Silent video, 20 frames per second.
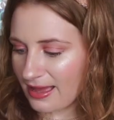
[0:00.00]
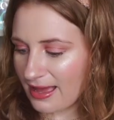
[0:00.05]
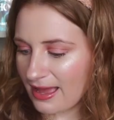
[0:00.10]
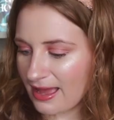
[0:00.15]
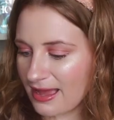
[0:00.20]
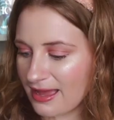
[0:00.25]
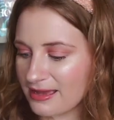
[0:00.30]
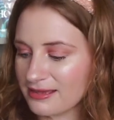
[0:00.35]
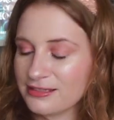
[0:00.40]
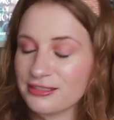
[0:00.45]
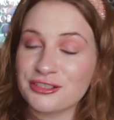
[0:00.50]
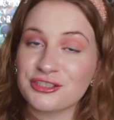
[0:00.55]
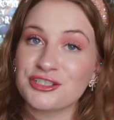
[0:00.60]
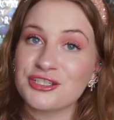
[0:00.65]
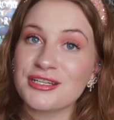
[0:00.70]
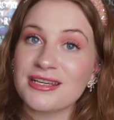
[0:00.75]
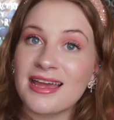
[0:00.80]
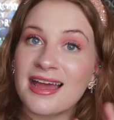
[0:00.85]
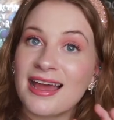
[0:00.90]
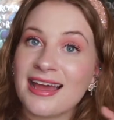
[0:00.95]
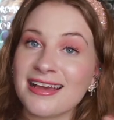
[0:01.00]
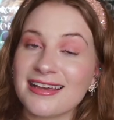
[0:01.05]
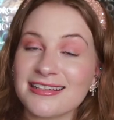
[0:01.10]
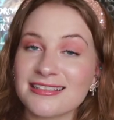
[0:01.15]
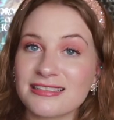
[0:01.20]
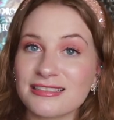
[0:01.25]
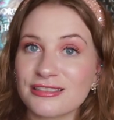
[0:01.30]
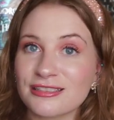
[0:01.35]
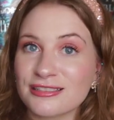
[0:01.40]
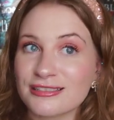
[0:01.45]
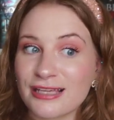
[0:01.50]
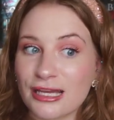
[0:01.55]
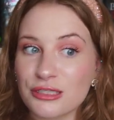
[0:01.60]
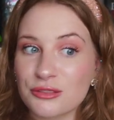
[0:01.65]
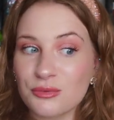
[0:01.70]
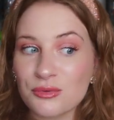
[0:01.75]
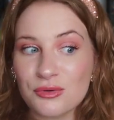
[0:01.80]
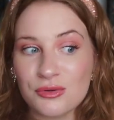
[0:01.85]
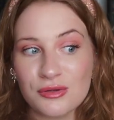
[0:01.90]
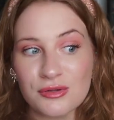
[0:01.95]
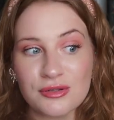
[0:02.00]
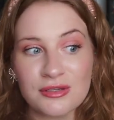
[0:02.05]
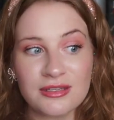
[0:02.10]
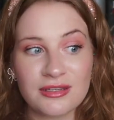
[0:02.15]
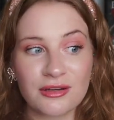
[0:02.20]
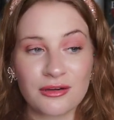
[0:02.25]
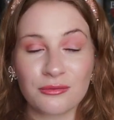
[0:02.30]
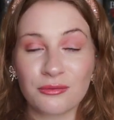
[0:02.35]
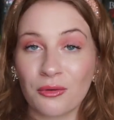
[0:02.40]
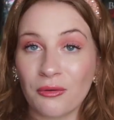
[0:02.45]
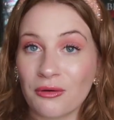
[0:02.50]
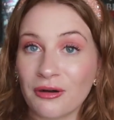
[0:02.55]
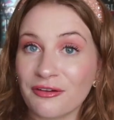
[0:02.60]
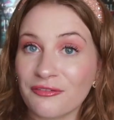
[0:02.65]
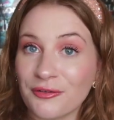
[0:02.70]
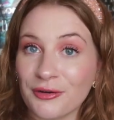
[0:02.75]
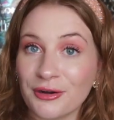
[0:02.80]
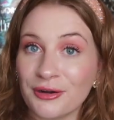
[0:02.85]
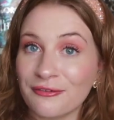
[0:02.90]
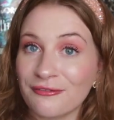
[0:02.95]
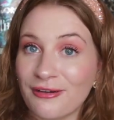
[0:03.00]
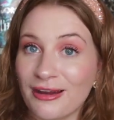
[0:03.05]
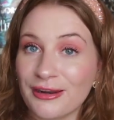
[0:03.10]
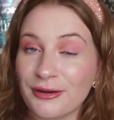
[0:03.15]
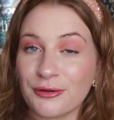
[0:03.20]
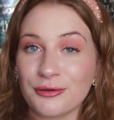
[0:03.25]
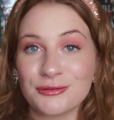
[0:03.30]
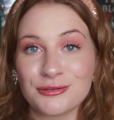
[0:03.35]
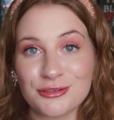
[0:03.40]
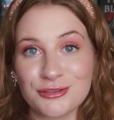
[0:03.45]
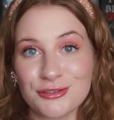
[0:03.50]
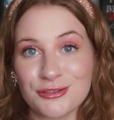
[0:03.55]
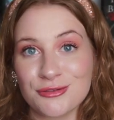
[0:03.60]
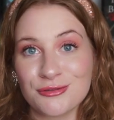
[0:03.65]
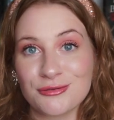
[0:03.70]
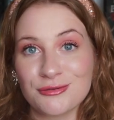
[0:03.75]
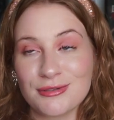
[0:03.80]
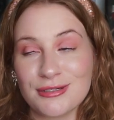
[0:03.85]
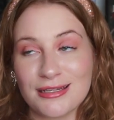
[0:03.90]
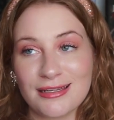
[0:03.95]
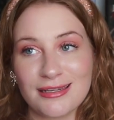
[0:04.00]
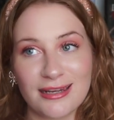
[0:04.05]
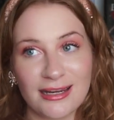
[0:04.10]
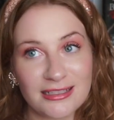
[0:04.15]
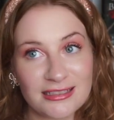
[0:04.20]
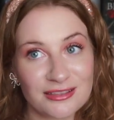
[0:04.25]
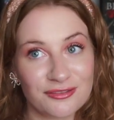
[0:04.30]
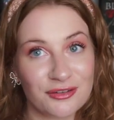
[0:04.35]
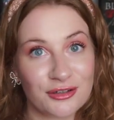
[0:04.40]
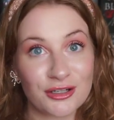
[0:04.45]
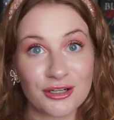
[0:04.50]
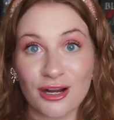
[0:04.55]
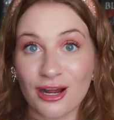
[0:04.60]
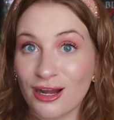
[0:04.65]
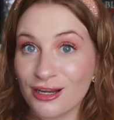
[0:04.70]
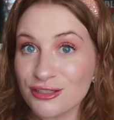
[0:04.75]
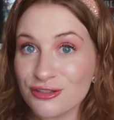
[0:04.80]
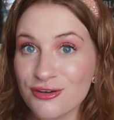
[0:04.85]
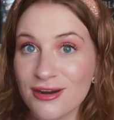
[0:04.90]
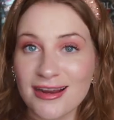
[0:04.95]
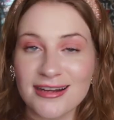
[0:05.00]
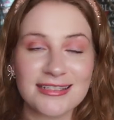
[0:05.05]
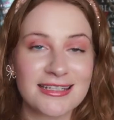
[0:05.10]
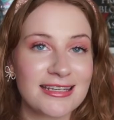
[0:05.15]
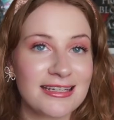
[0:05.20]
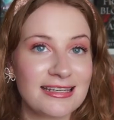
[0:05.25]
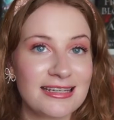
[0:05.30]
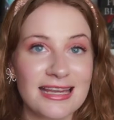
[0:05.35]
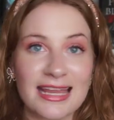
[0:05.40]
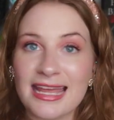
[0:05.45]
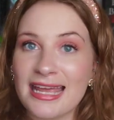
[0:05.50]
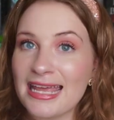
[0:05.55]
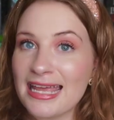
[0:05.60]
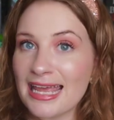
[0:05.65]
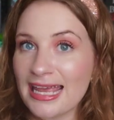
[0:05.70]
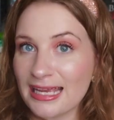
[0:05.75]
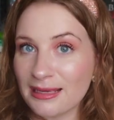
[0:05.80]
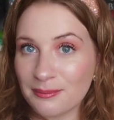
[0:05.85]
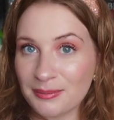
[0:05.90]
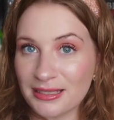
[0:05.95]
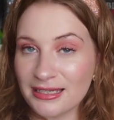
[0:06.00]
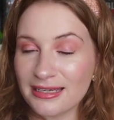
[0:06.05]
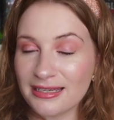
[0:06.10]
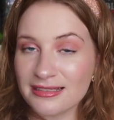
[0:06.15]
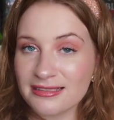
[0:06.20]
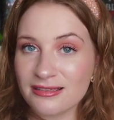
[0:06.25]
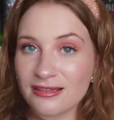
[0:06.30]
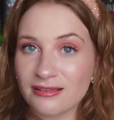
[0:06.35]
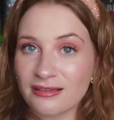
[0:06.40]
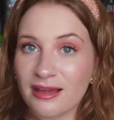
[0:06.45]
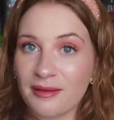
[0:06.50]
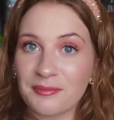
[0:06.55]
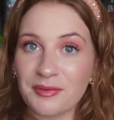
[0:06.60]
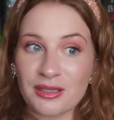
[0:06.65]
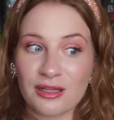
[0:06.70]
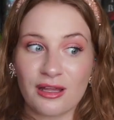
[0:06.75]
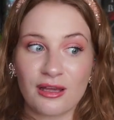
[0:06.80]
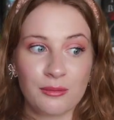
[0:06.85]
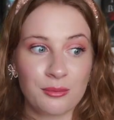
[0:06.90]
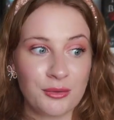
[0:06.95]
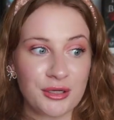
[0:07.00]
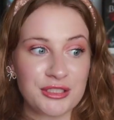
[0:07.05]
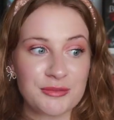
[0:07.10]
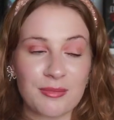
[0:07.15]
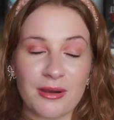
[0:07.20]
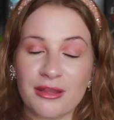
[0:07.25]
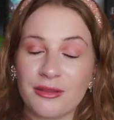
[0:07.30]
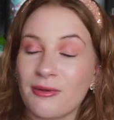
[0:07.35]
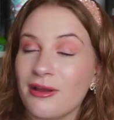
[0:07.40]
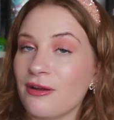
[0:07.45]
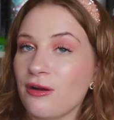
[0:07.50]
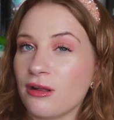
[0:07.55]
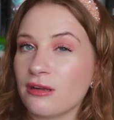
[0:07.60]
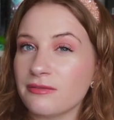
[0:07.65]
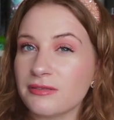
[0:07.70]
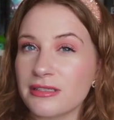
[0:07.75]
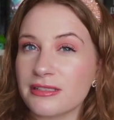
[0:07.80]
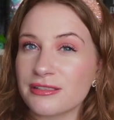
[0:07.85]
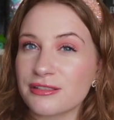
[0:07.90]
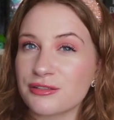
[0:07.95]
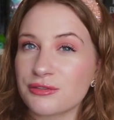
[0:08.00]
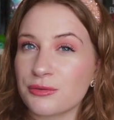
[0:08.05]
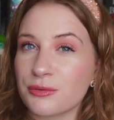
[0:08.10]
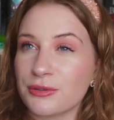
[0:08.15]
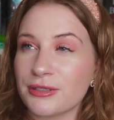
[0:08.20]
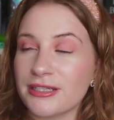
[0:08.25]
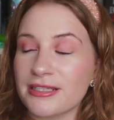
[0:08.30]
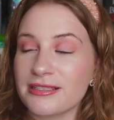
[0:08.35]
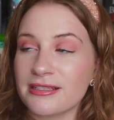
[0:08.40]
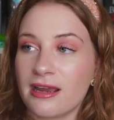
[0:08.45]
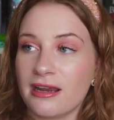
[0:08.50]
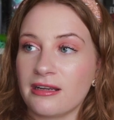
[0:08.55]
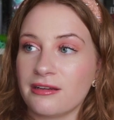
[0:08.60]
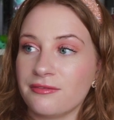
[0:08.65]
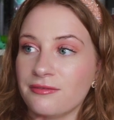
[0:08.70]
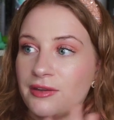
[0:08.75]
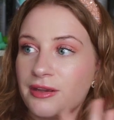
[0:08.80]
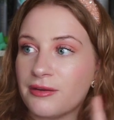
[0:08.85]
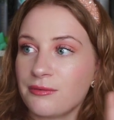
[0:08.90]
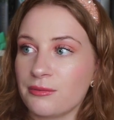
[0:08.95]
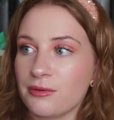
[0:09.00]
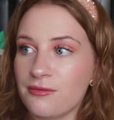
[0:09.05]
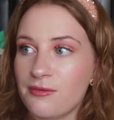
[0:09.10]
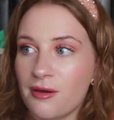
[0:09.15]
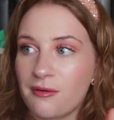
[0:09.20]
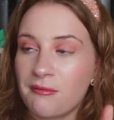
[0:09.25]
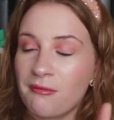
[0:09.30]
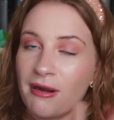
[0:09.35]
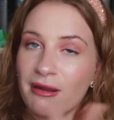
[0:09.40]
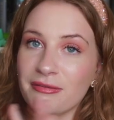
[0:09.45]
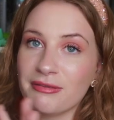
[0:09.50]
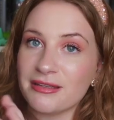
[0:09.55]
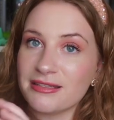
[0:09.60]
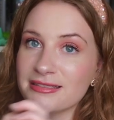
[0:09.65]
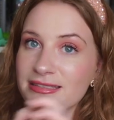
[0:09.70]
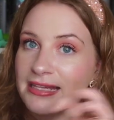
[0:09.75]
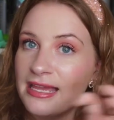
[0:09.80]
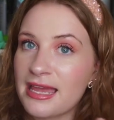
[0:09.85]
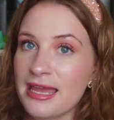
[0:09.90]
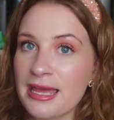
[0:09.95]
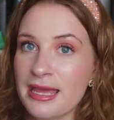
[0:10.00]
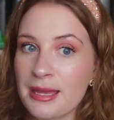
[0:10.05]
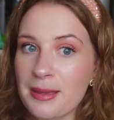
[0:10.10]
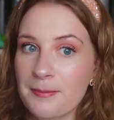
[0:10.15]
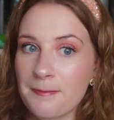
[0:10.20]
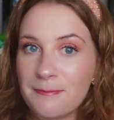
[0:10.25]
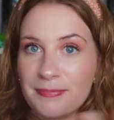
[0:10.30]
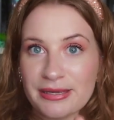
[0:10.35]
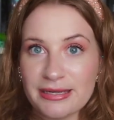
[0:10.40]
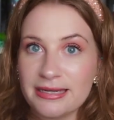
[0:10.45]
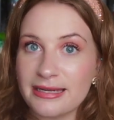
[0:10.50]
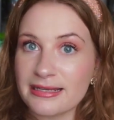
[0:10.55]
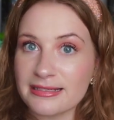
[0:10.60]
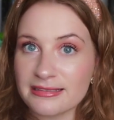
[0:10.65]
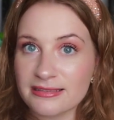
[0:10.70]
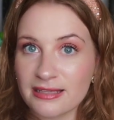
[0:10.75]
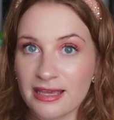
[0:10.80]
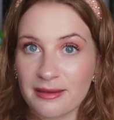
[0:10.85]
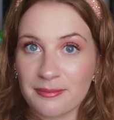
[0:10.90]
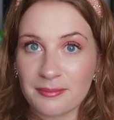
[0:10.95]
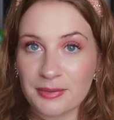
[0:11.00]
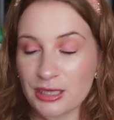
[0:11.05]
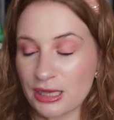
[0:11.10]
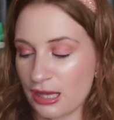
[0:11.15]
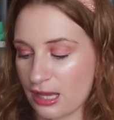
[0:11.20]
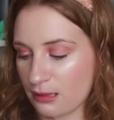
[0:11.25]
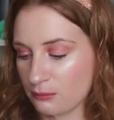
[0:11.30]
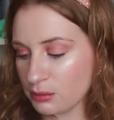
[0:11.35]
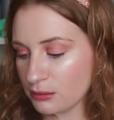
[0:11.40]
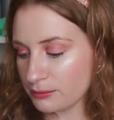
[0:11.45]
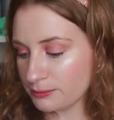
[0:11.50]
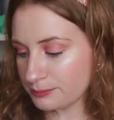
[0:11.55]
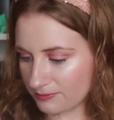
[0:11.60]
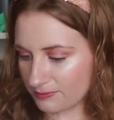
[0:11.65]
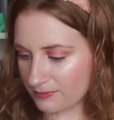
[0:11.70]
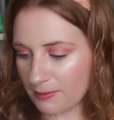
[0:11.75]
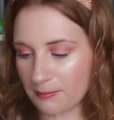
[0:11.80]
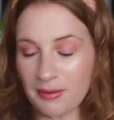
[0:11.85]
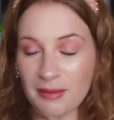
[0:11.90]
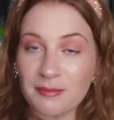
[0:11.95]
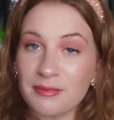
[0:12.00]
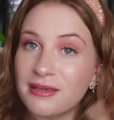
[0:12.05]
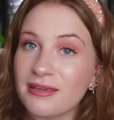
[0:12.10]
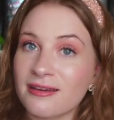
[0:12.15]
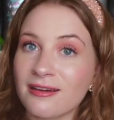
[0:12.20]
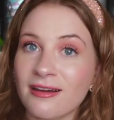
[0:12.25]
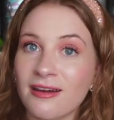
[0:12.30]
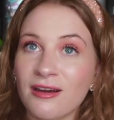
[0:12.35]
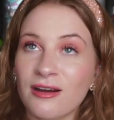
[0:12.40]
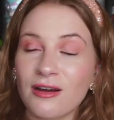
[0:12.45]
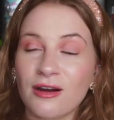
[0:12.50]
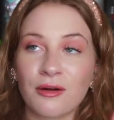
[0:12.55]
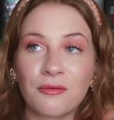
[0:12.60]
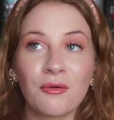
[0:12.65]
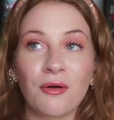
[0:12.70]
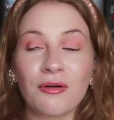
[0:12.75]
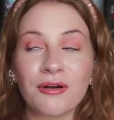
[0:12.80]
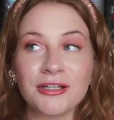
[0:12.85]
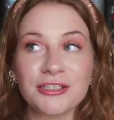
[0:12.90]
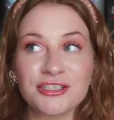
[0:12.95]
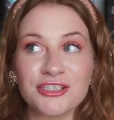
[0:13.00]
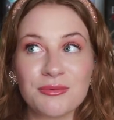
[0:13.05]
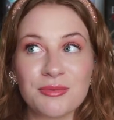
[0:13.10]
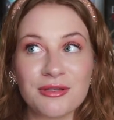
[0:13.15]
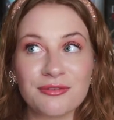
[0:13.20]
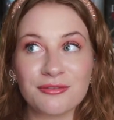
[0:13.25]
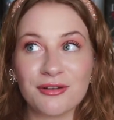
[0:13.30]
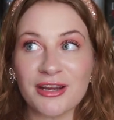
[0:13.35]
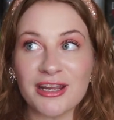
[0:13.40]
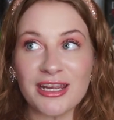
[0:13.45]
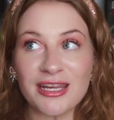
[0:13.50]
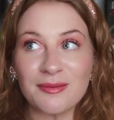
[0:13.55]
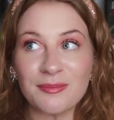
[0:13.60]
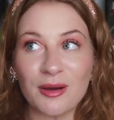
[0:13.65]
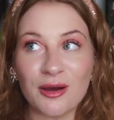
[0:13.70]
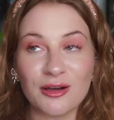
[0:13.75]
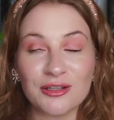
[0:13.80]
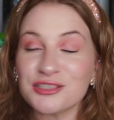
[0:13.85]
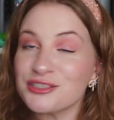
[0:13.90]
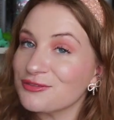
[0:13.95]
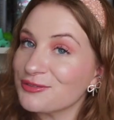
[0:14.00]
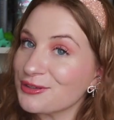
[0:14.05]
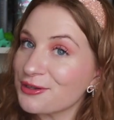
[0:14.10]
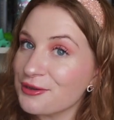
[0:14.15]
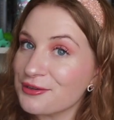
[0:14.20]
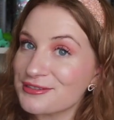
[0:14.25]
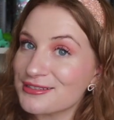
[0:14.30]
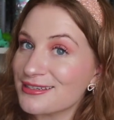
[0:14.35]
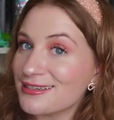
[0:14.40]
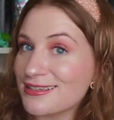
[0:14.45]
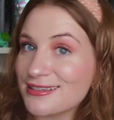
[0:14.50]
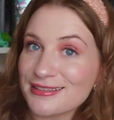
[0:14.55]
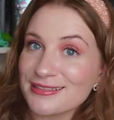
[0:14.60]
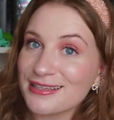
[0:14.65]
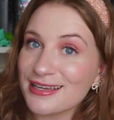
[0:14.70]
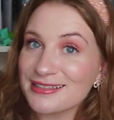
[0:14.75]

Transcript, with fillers: And she has scheduled Aurora for her final two nights of her contract in a BDSM club, which by the way, all these stories kind of like revolve around this BDSM club maybe Aurora should be afraid, but all she feels is